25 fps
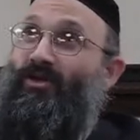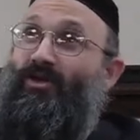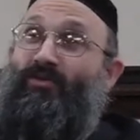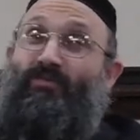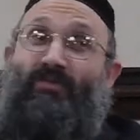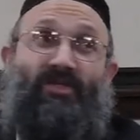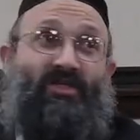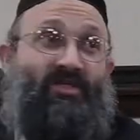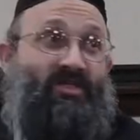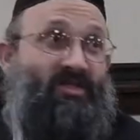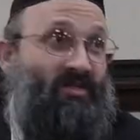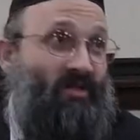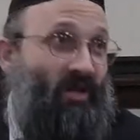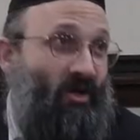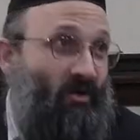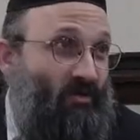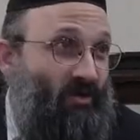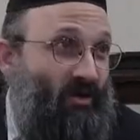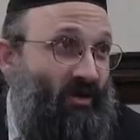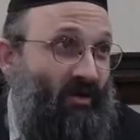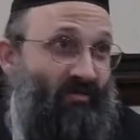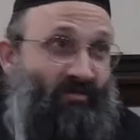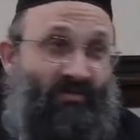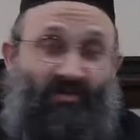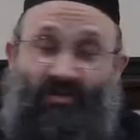the Messiah
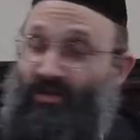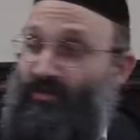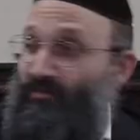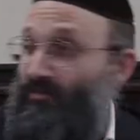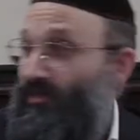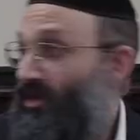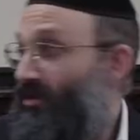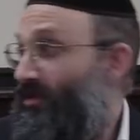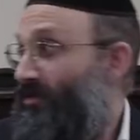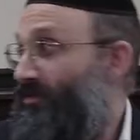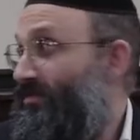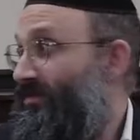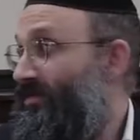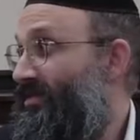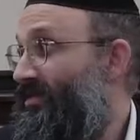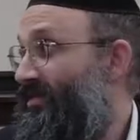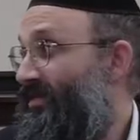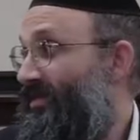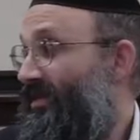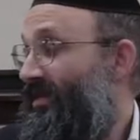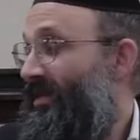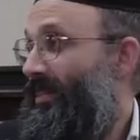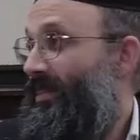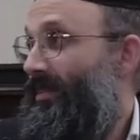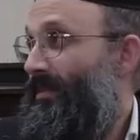of the Imahos.
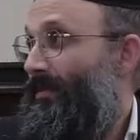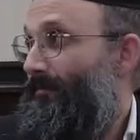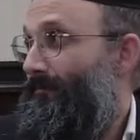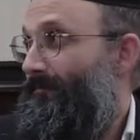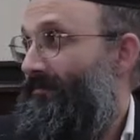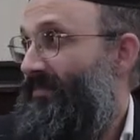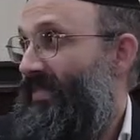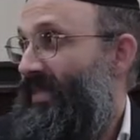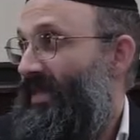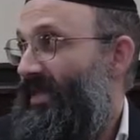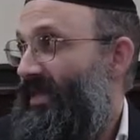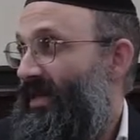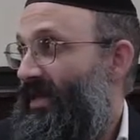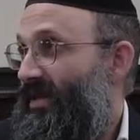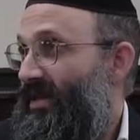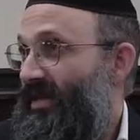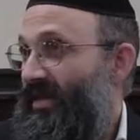And